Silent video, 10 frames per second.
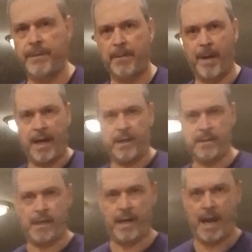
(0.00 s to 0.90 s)
bad is
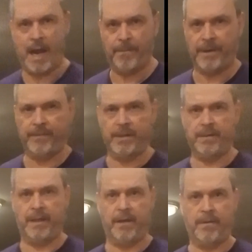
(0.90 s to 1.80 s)
going to happen, if
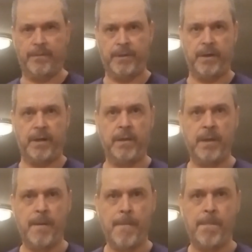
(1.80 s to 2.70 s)
you're
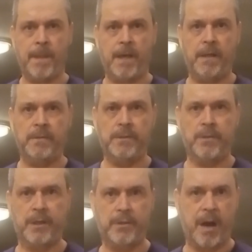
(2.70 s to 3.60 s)

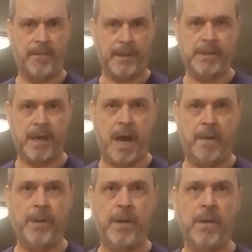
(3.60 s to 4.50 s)
doing a traffic
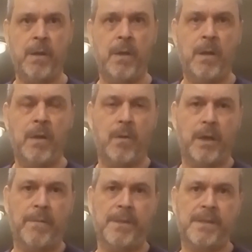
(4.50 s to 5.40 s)
stop, or
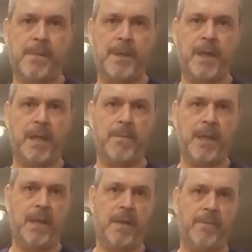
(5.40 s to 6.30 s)
even somebody like
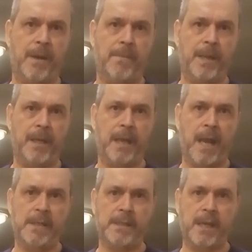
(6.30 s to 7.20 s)
me, if I'm at a
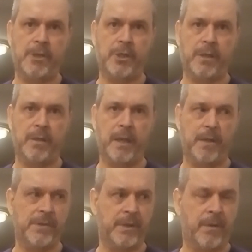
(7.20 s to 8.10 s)
gas station and
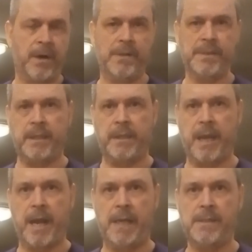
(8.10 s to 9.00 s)
there's nowhere else to get
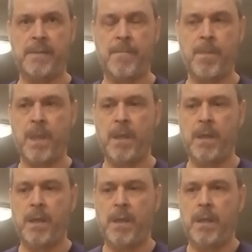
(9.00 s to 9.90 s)
gas,
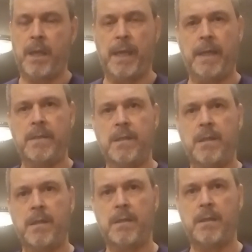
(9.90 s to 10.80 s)
and
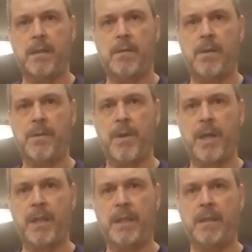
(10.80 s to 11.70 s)
although I
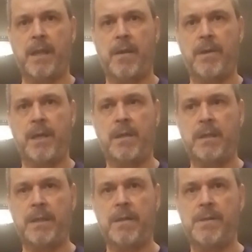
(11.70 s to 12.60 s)
let the area
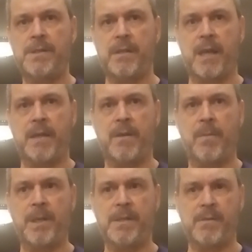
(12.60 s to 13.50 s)
clear so that
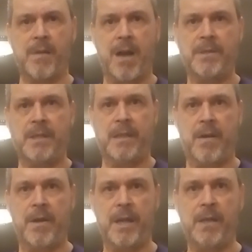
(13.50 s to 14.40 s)
nobody's around in
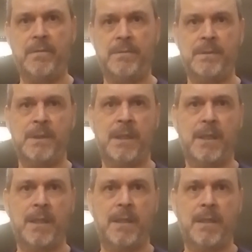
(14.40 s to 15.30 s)
area,
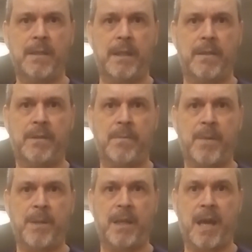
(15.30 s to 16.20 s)
there
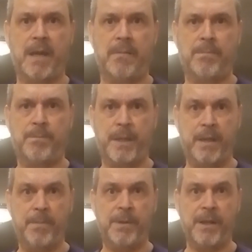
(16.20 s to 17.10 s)
might be a lot of
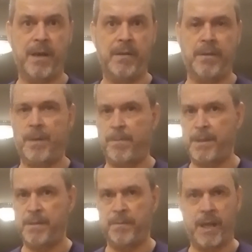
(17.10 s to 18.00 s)
people there. There might be
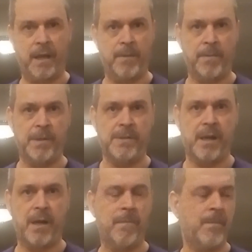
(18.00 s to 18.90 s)
some gang members
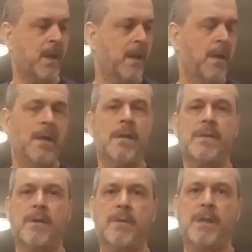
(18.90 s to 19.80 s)
there.
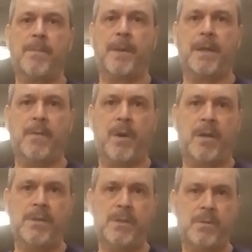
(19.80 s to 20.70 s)
So typically what
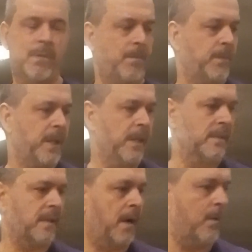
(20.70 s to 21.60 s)
I'll do is I'll